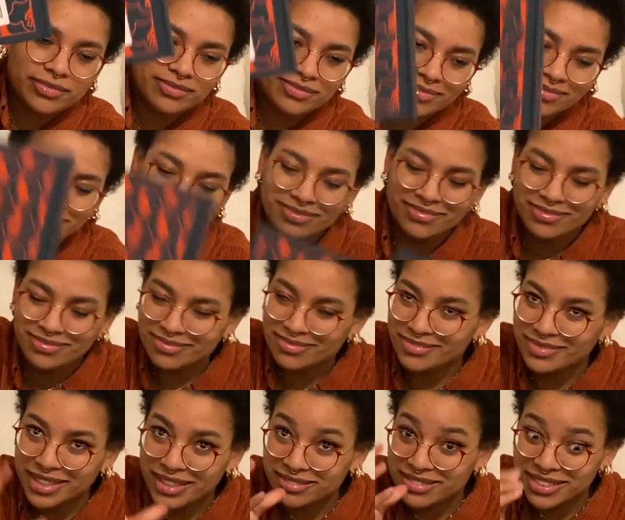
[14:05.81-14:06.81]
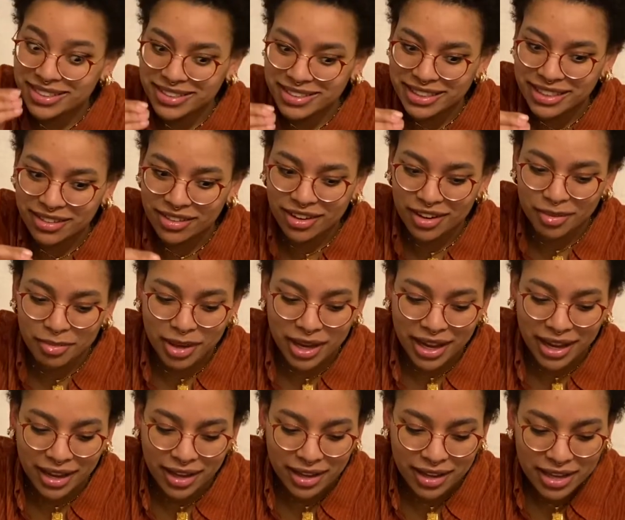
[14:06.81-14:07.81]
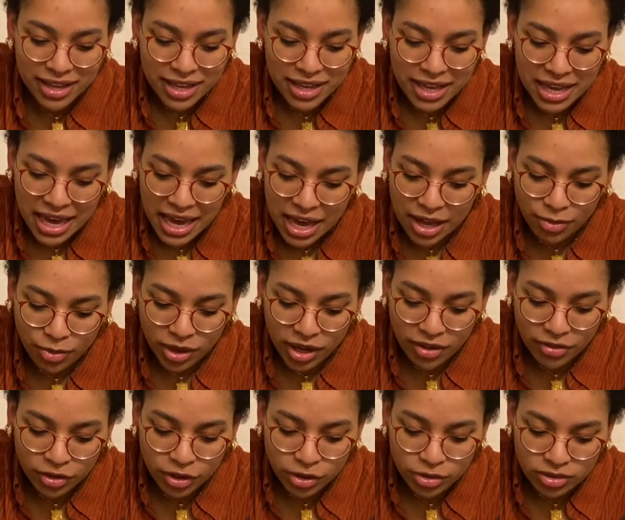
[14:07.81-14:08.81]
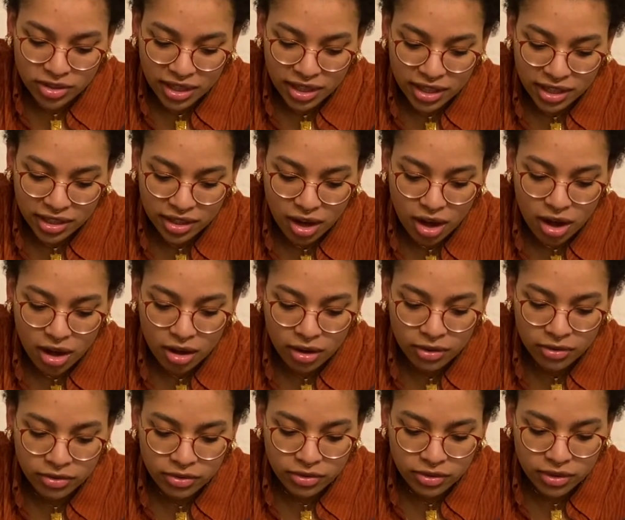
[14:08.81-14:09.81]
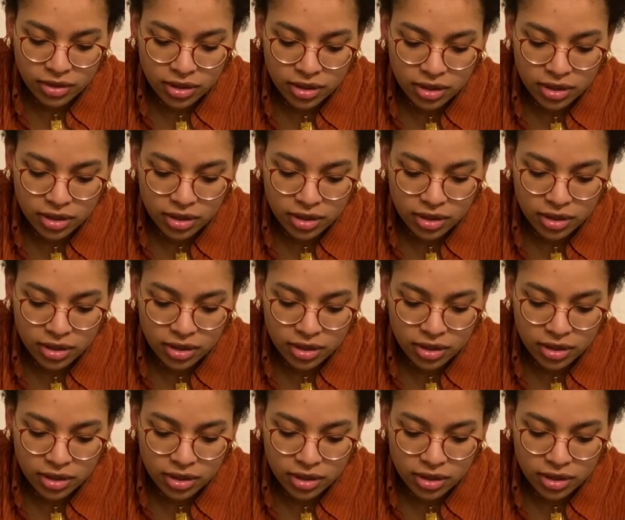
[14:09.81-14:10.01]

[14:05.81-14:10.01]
They have the sticker on the back. And whenever you take it off,